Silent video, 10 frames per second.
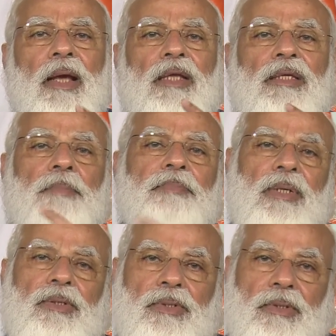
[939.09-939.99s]

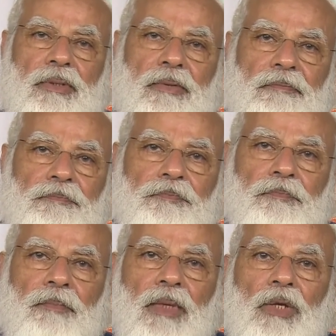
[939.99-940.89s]
acceptance
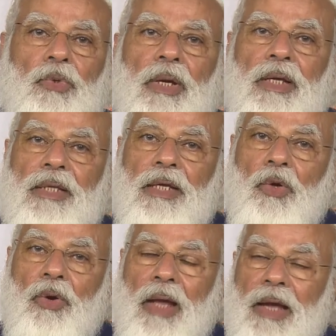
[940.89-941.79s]
to
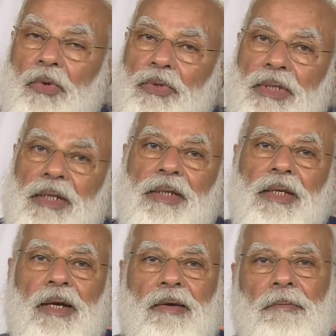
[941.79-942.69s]
ethanol across
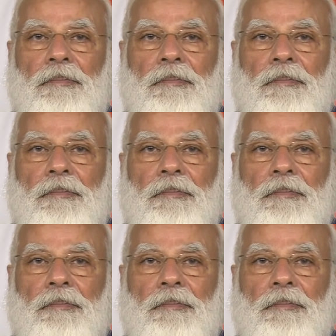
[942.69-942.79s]
India.